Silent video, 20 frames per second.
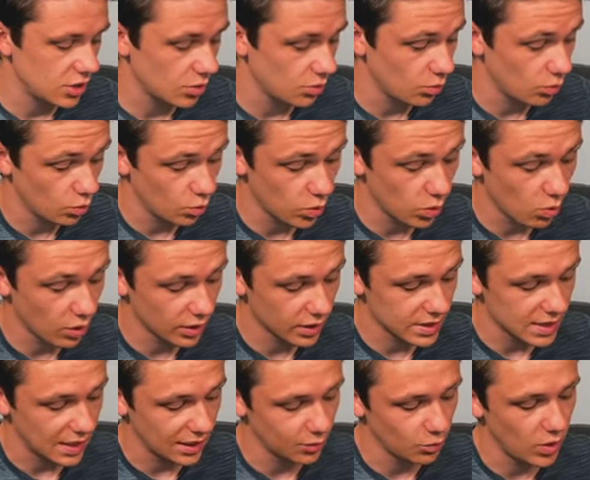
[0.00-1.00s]
So we want to
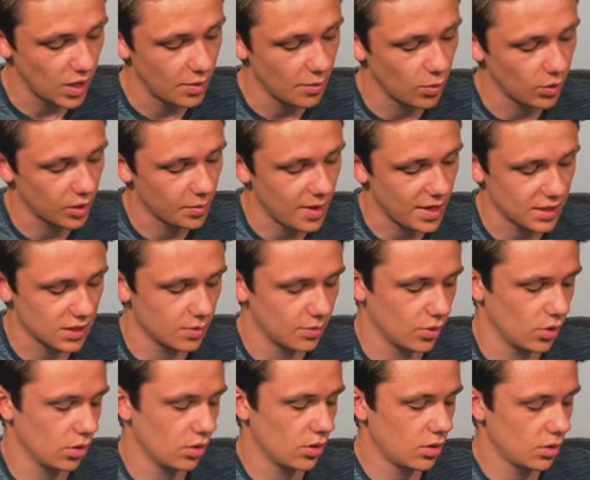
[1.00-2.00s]
tell them where we want to pass the
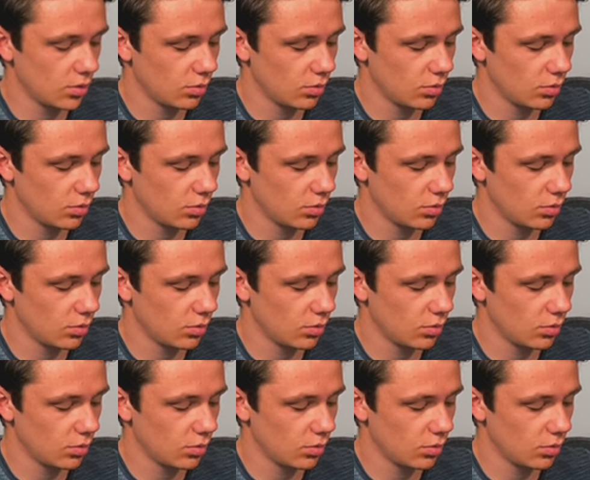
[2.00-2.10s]
ball.